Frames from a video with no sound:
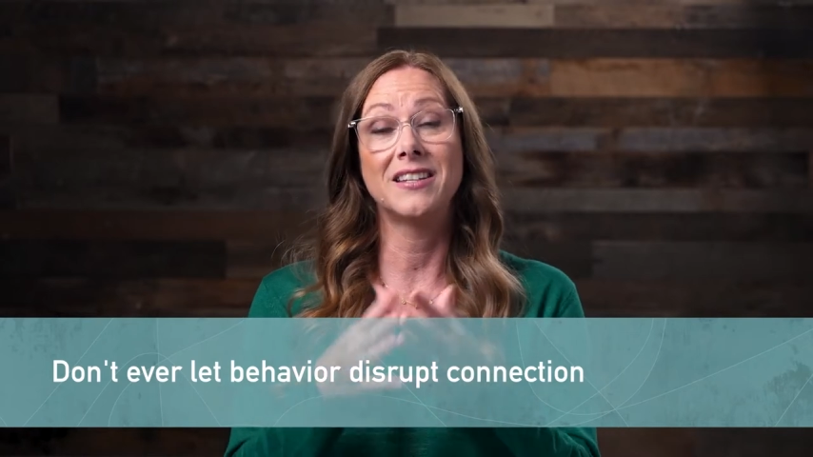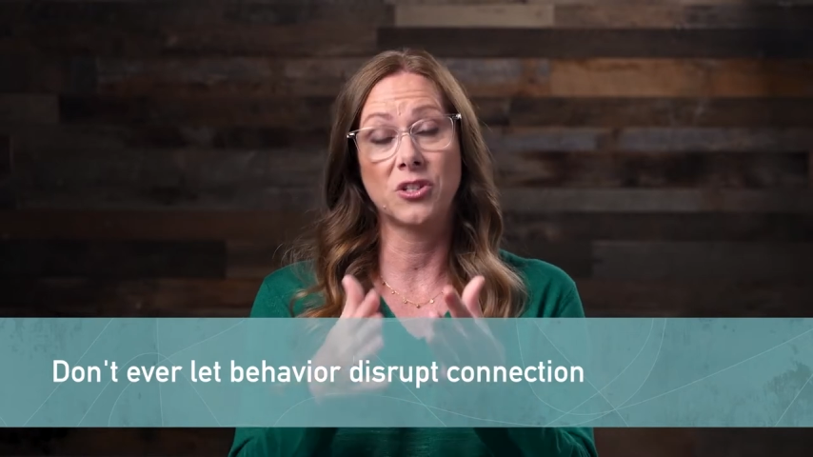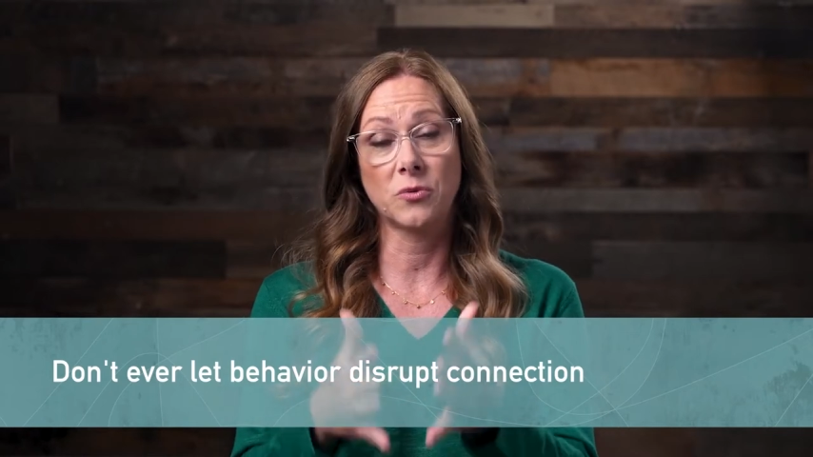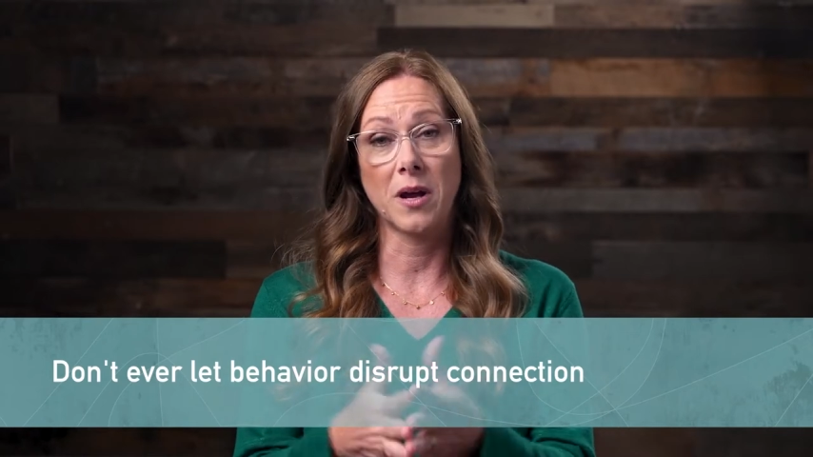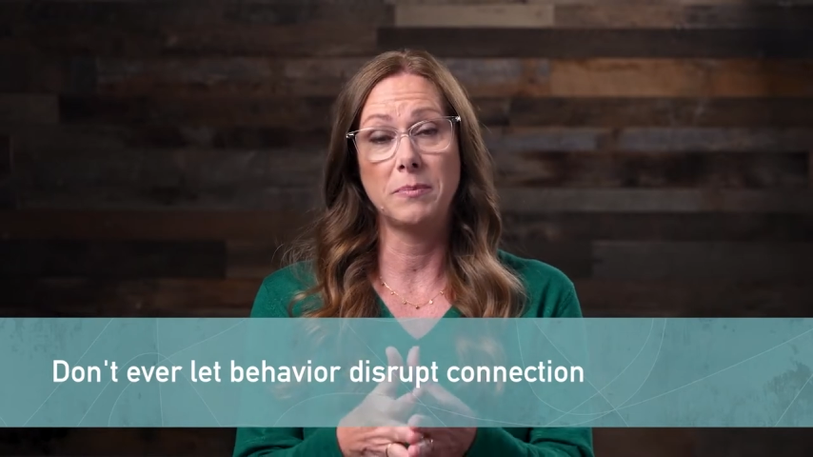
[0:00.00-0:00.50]

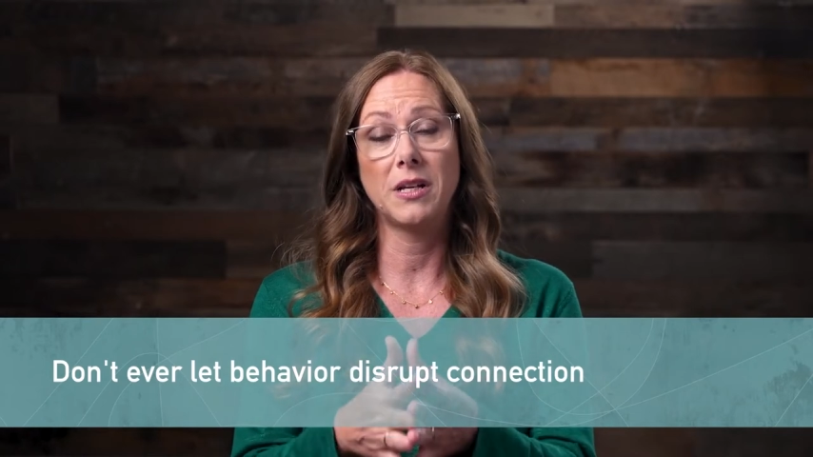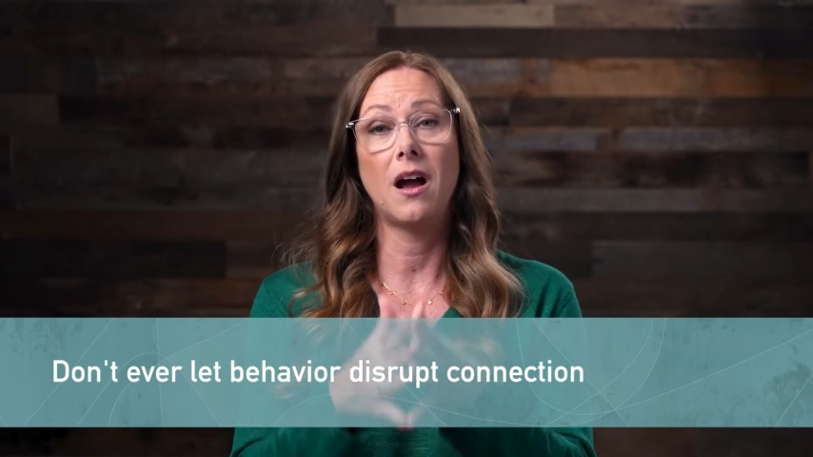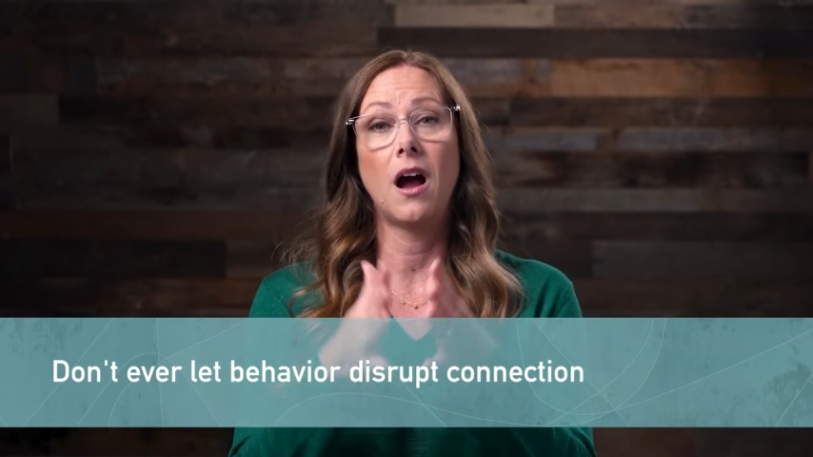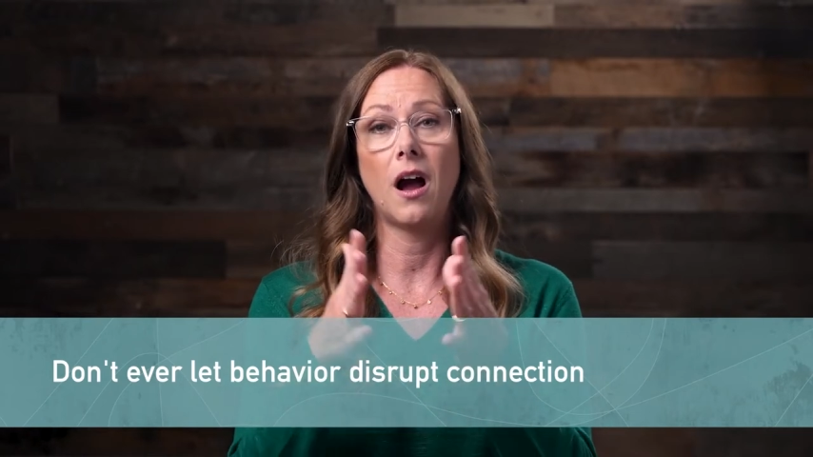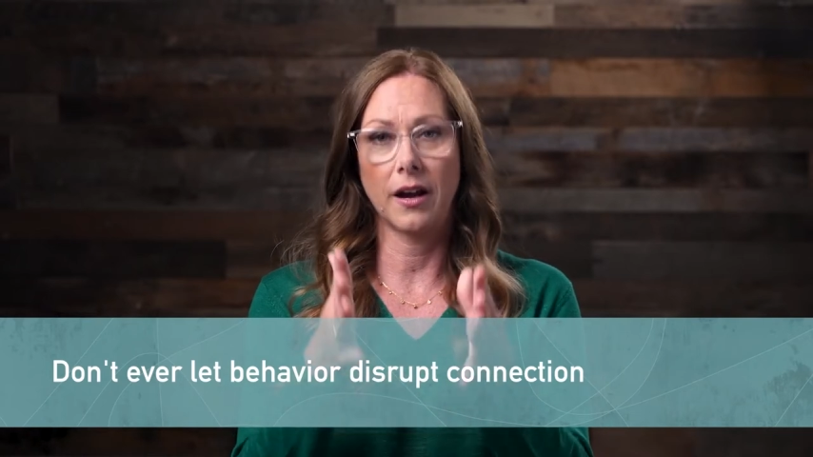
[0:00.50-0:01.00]
disrupt
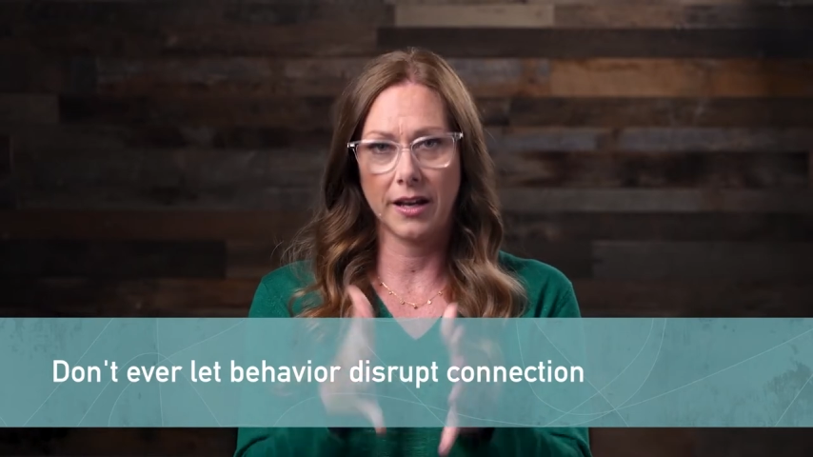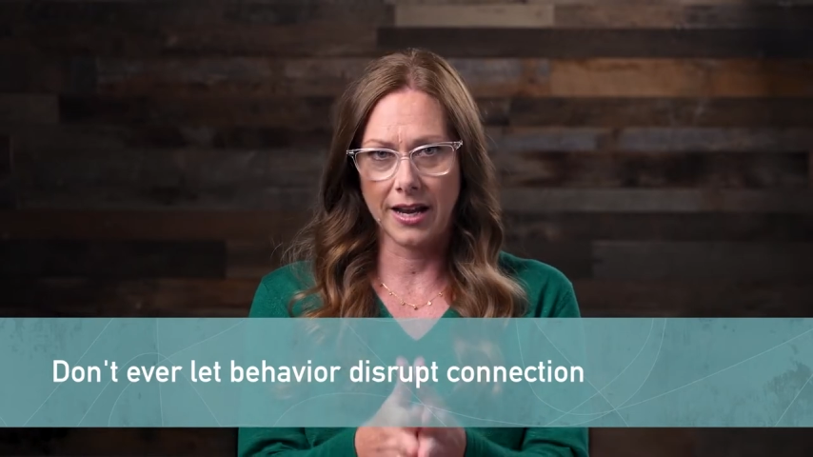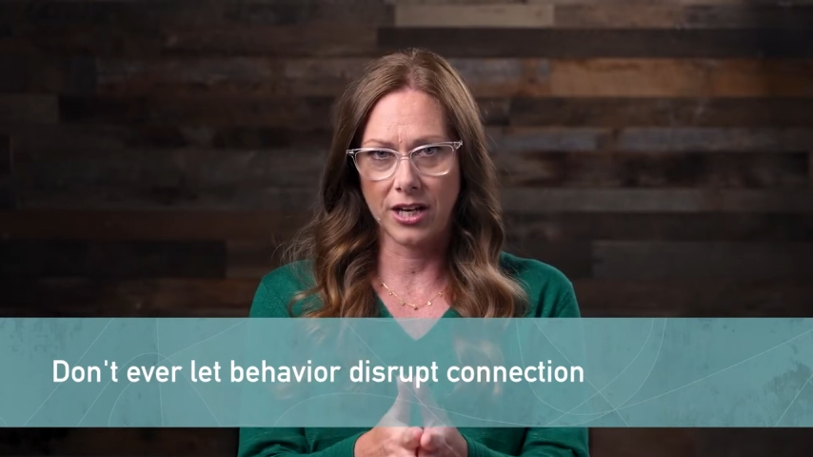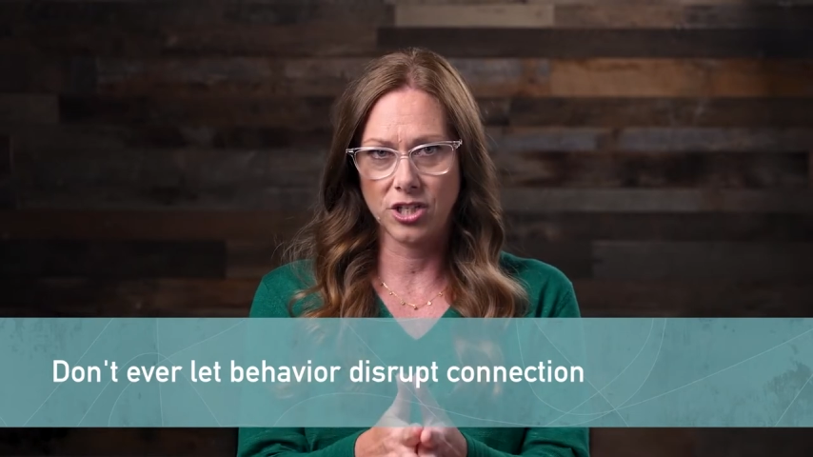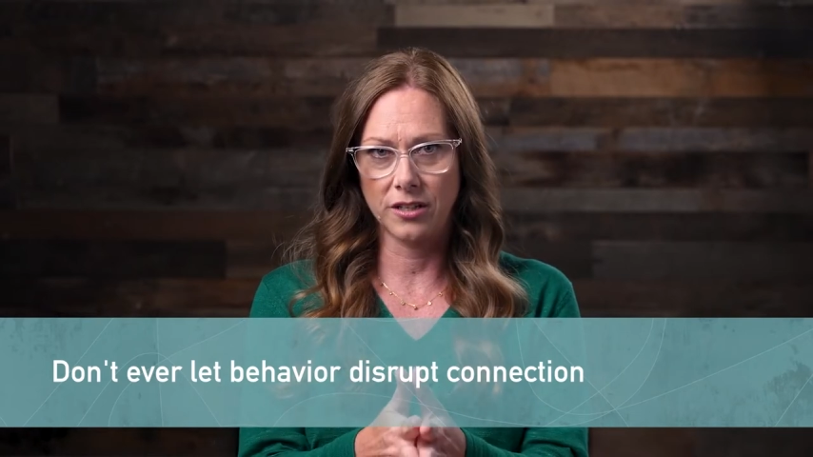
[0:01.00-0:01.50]
our
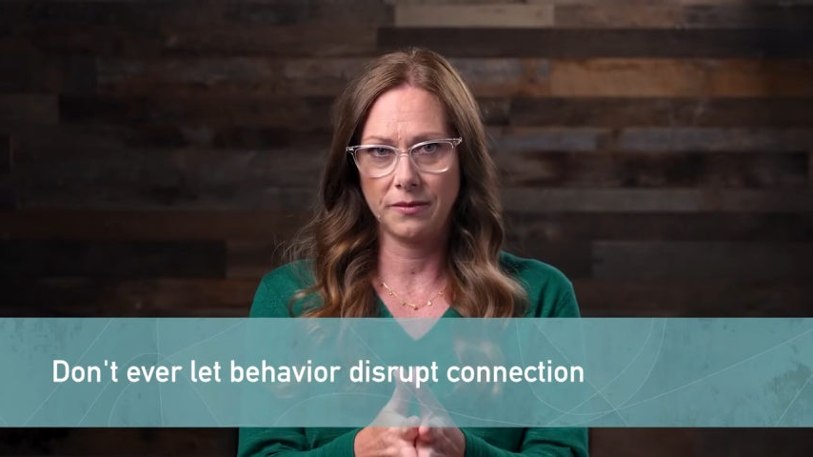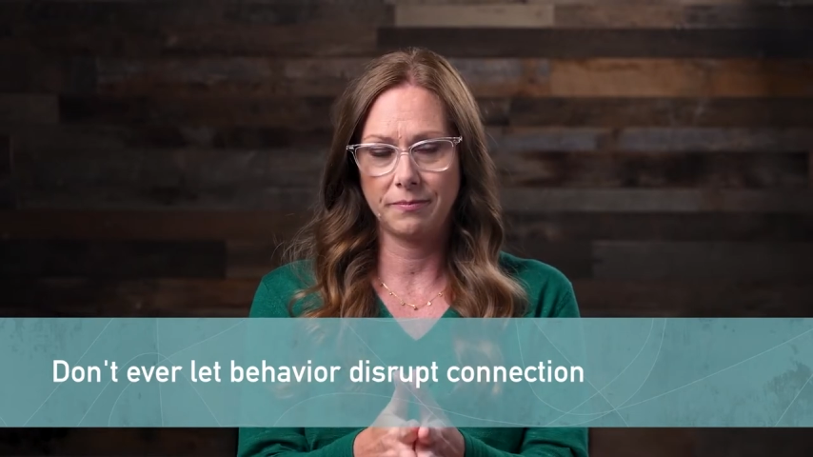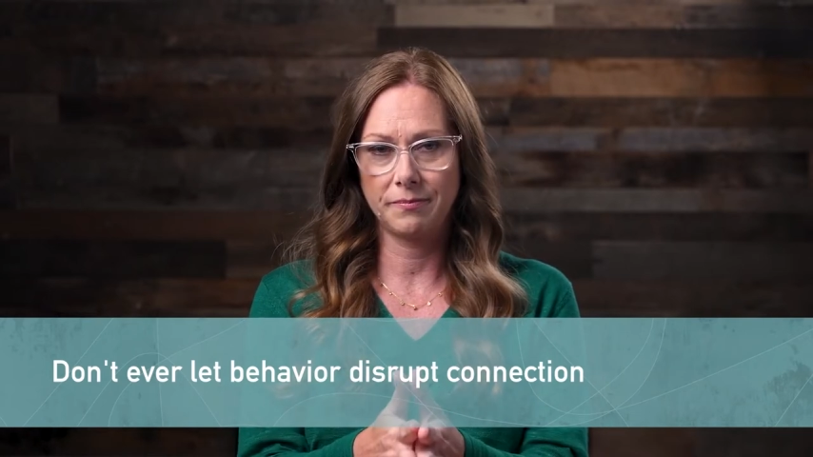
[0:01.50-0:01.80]
connection.